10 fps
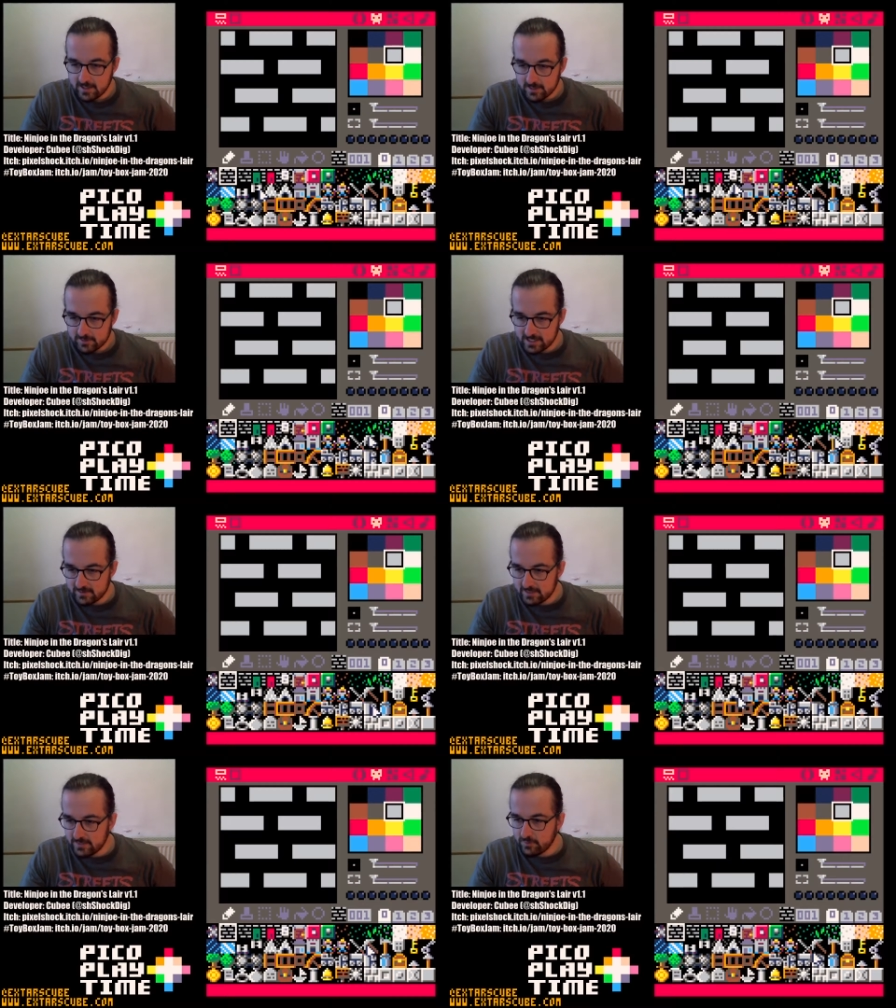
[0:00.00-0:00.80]
So you can
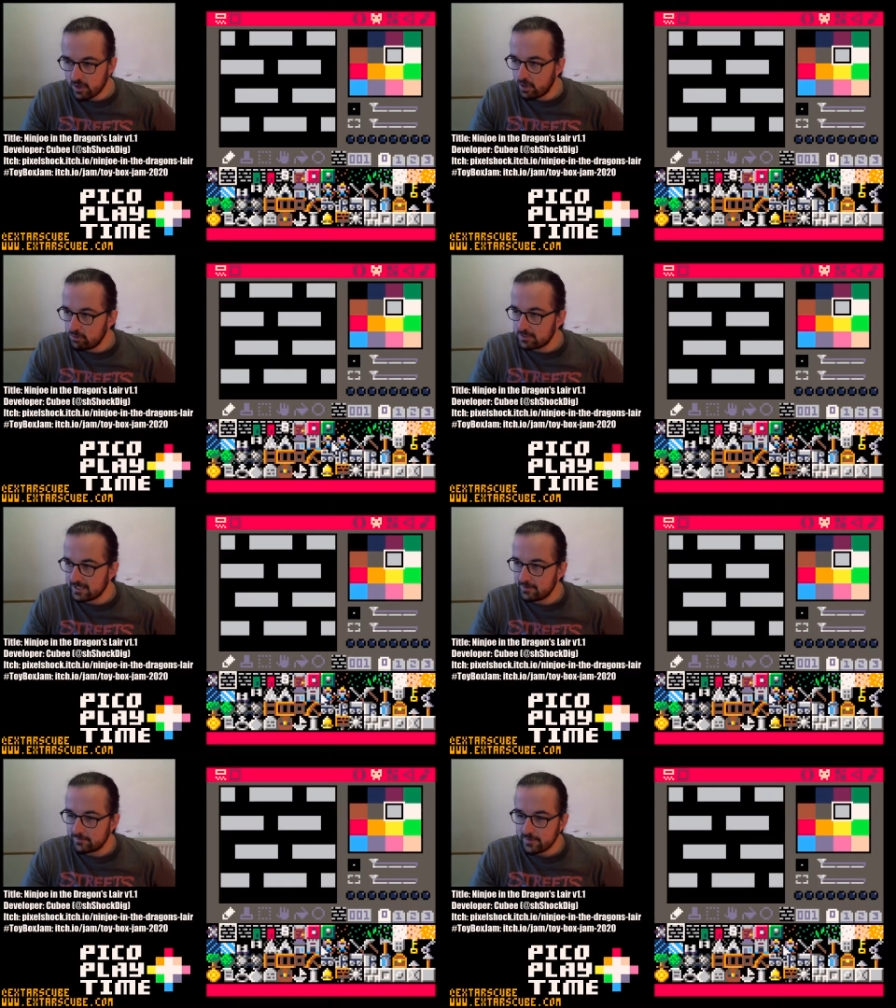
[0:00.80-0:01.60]
see you've got a whole
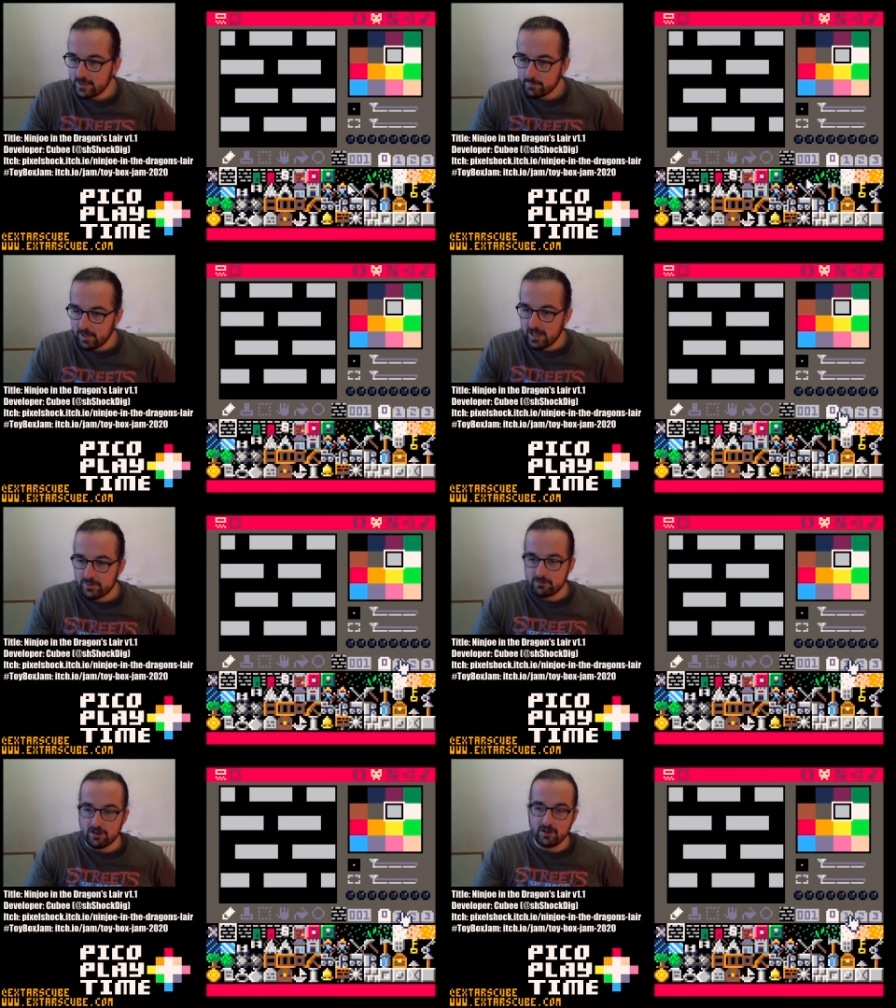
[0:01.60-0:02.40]
kind of
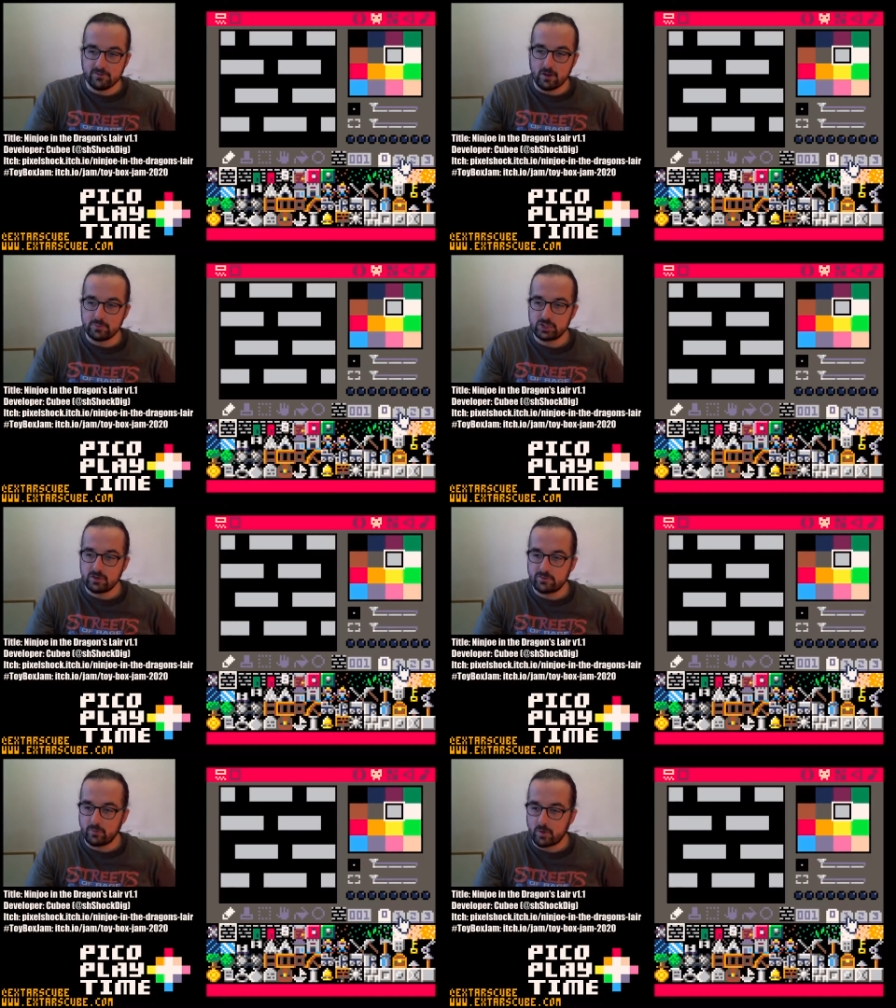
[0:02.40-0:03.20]
plethora of
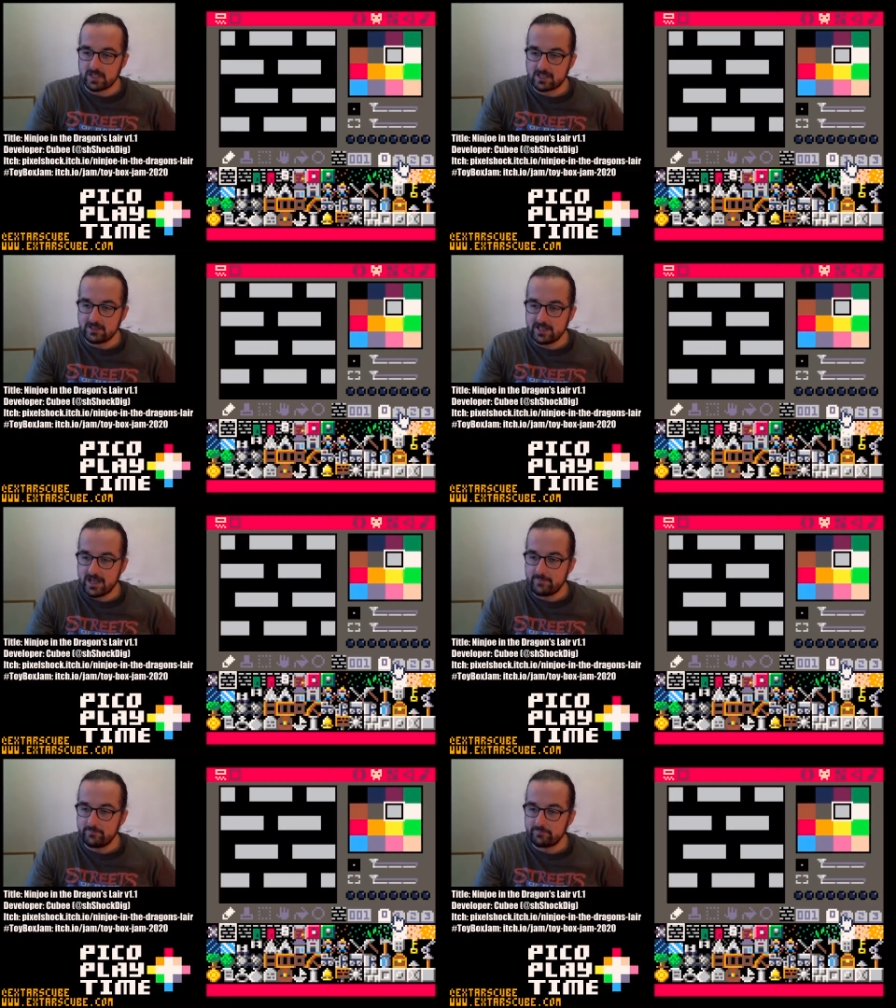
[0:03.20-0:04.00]
options for what you
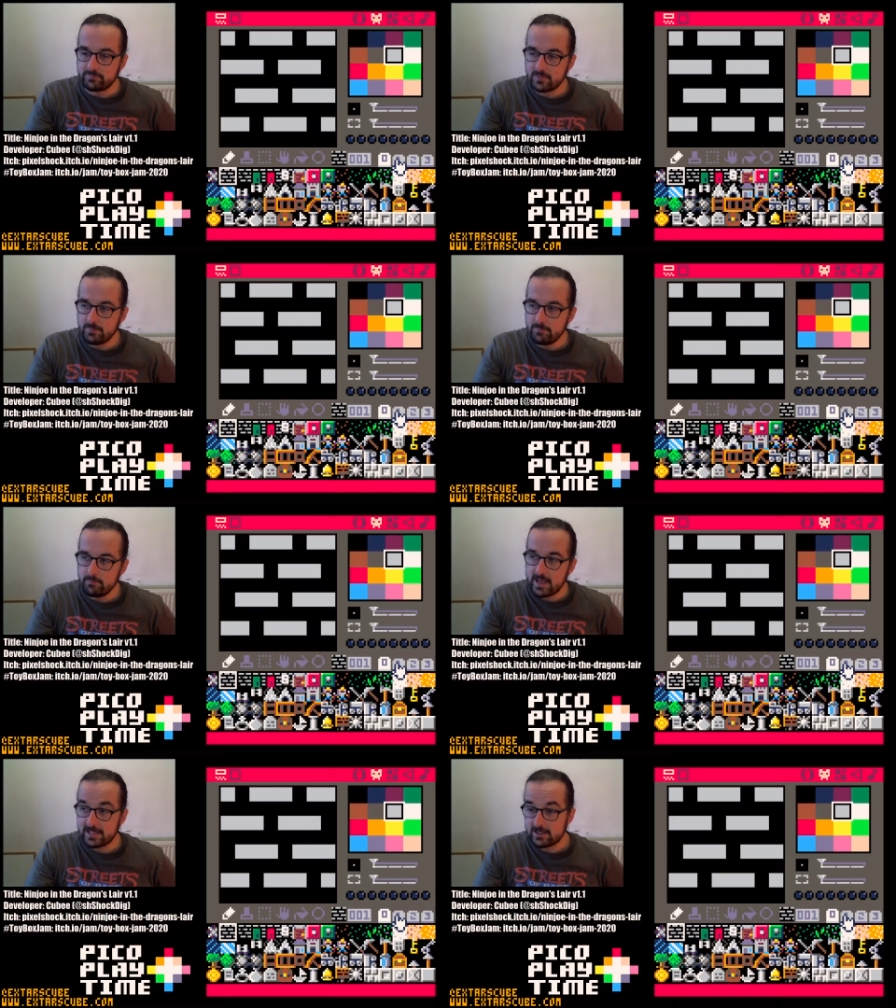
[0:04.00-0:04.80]
can
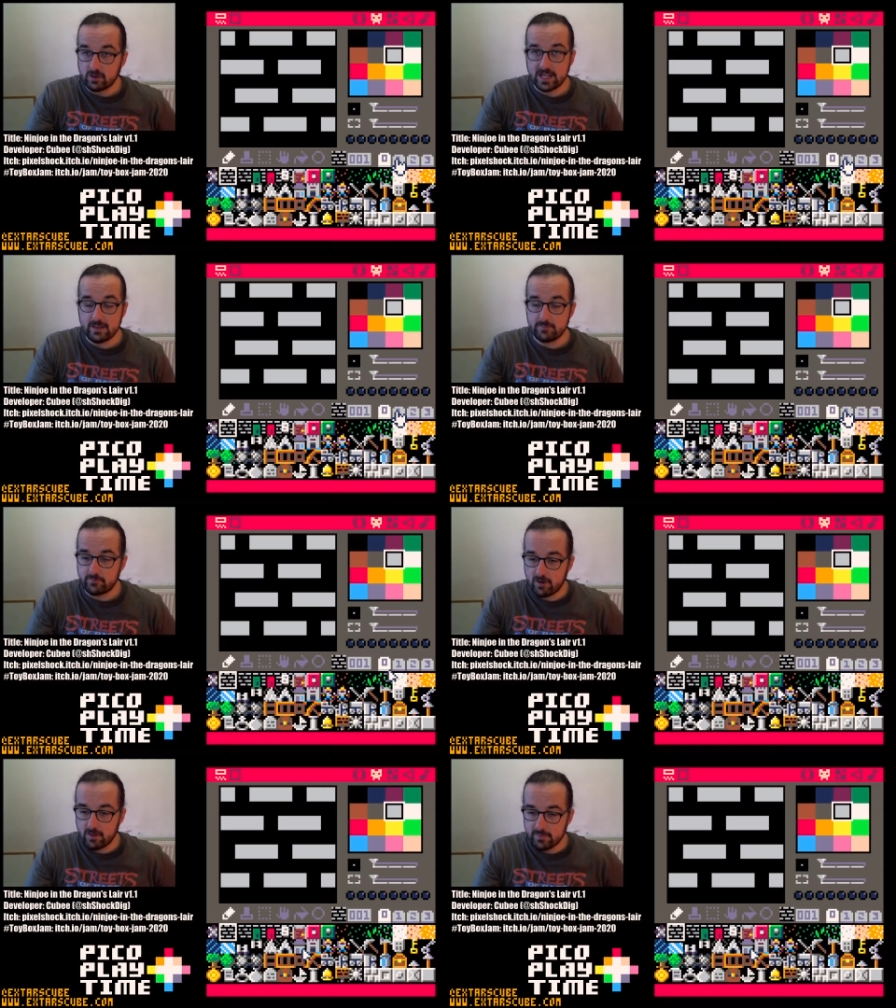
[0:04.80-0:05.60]
make your game
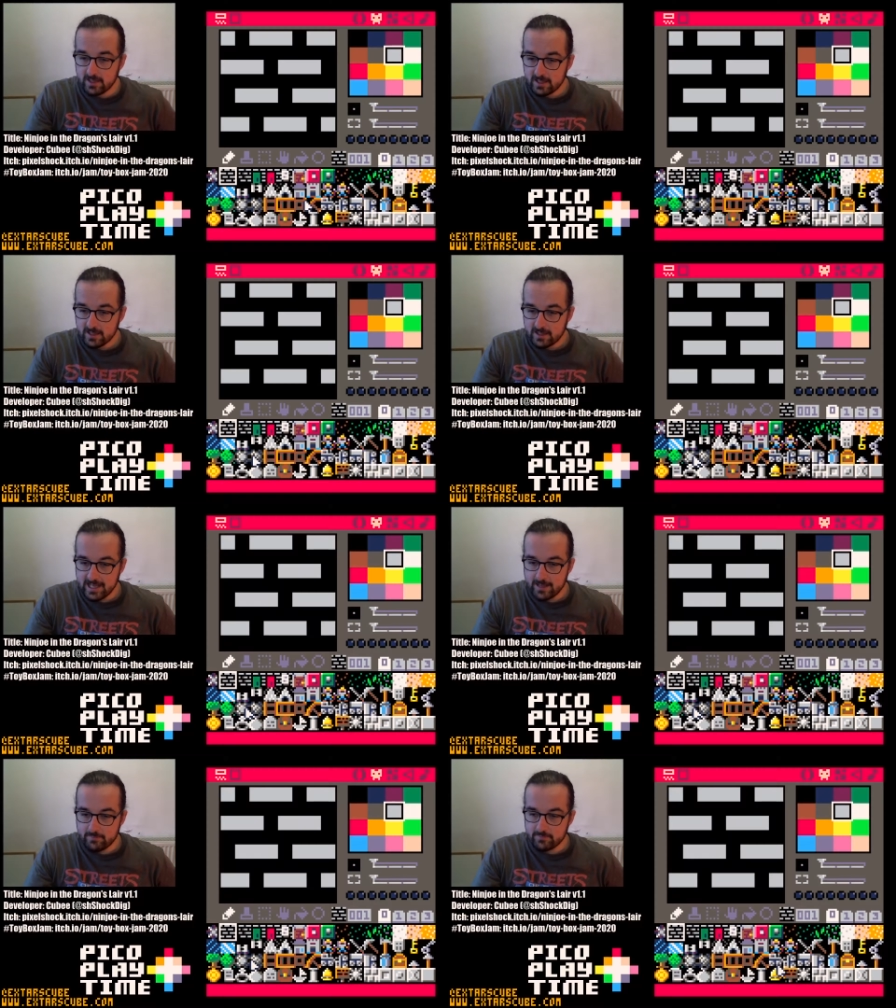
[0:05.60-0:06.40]
from.
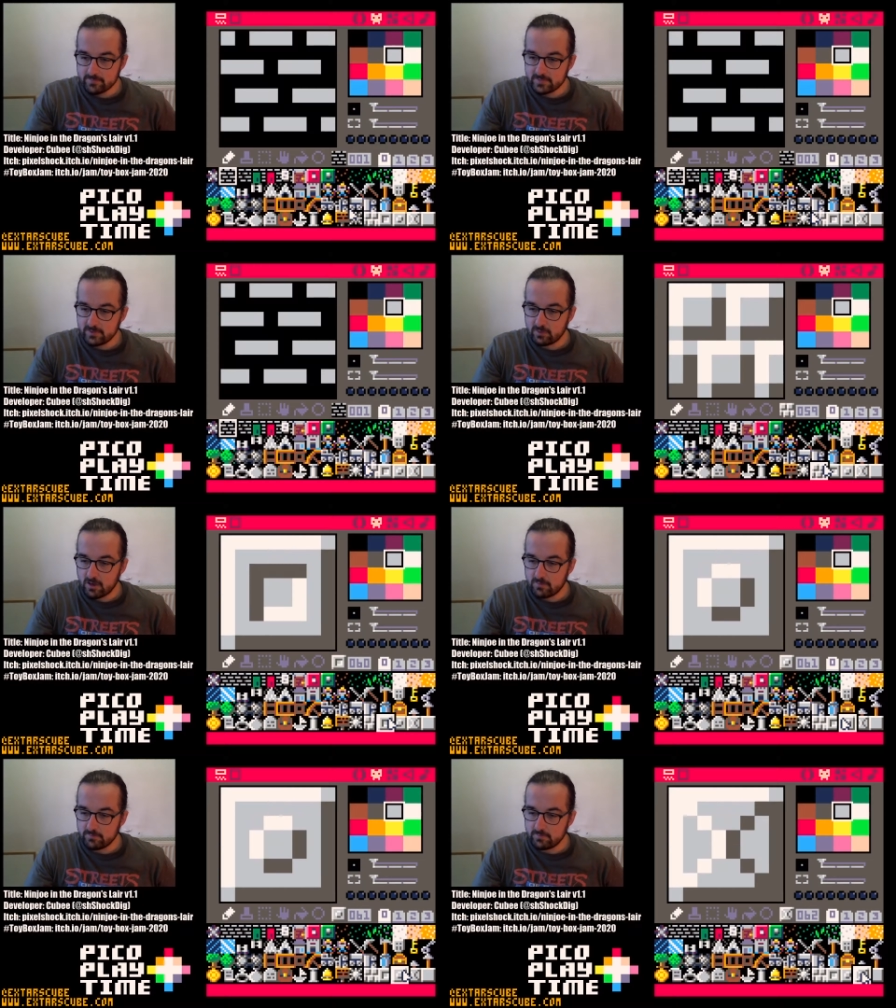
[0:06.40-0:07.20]
You've
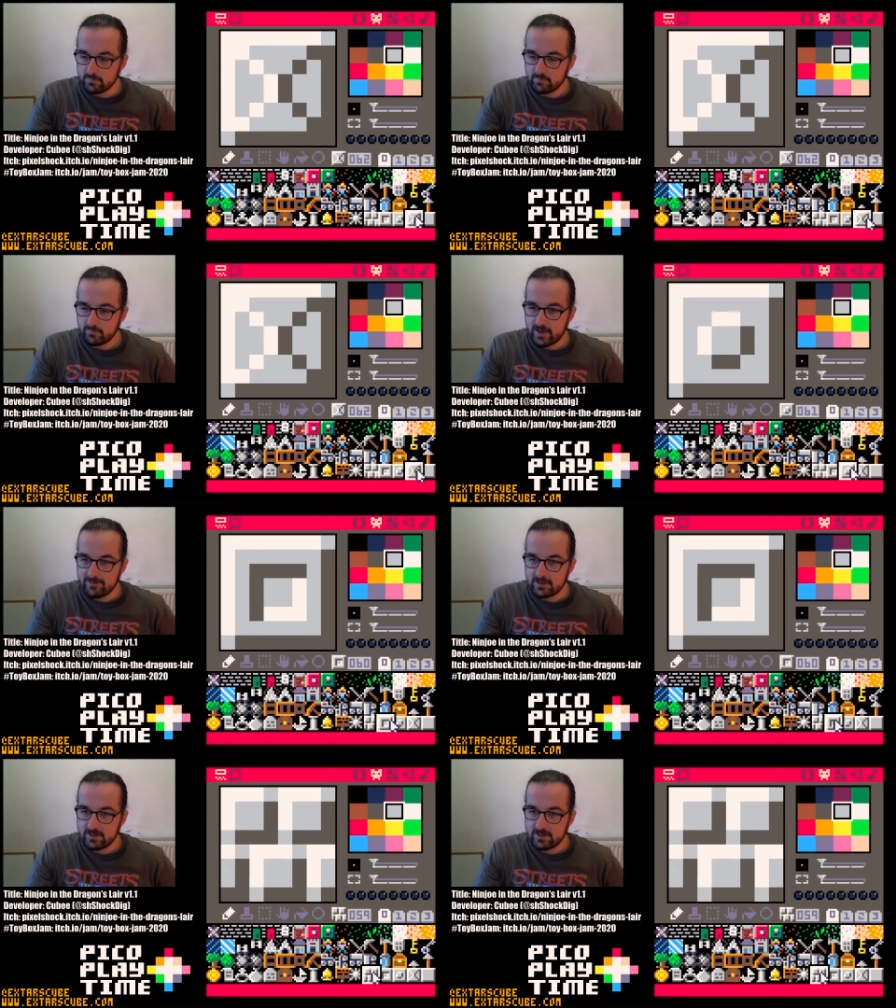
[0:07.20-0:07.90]
got various